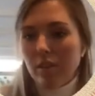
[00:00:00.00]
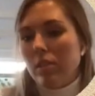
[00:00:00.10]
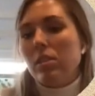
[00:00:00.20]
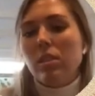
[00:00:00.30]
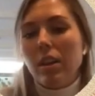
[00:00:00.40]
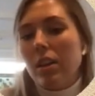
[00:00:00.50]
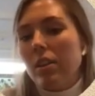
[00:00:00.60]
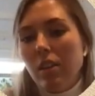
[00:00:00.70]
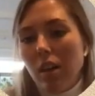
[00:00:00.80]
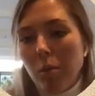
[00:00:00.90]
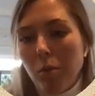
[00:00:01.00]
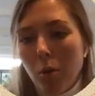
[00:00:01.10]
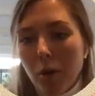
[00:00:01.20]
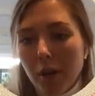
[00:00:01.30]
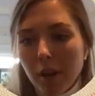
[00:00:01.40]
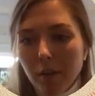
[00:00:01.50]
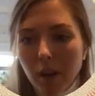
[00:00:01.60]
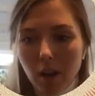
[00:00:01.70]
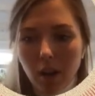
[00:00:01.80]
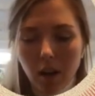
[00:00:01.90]
this is like the email body.
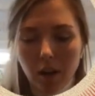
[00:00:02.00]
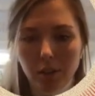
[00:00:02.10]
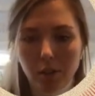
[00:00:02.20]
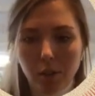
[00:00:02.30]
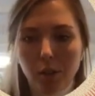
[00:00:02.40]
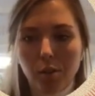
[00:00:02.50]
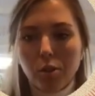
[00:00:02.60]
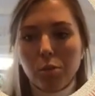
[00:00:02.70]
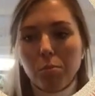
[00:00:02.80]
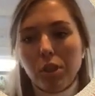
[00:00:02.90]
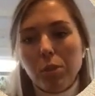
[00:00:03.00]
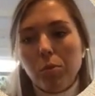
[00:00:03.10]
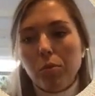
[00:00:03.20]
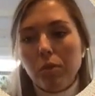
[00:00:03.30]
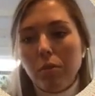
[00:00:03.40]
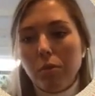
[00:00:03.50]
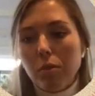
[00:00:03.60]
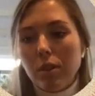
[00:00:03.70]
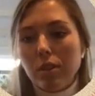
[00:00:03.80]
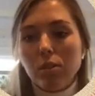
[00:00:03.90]
So you use principle of
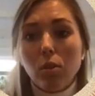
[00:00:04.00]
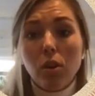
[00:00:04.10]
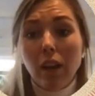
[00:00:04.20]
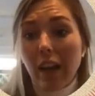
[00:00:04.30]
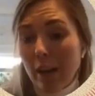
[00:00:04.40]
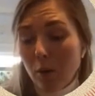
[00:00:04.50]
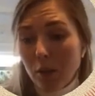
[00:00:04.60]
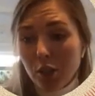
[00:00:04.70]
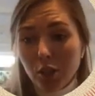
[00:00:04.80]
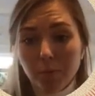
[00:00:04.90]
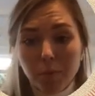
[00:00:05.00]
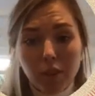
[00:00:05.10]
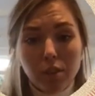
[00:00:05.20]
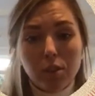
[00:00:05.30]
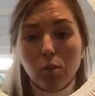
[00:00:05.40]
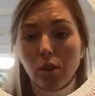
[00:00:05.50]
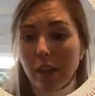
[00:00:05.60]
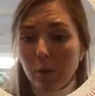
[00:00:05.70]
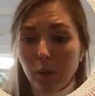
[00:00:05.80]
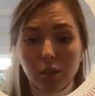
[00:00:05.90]
influence on the language. Is it good
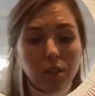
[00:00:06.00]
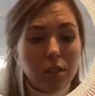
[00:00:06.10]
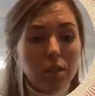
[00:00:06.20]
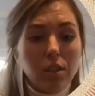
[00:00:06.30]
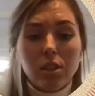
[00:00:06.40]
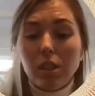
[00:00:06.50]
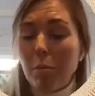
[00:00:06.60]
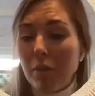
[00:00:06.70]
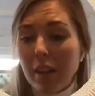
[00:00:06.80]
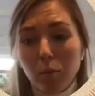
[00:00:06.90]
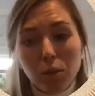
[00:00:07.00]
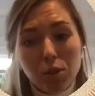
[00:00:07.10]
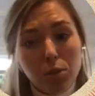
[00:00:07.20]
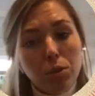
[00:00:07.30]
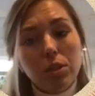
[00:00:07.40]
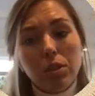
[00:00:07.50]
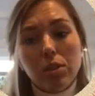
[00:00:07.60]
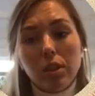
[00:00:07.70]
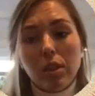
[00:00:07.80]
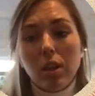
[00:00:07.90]
language? Is it the same language used as
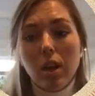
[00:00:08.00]
the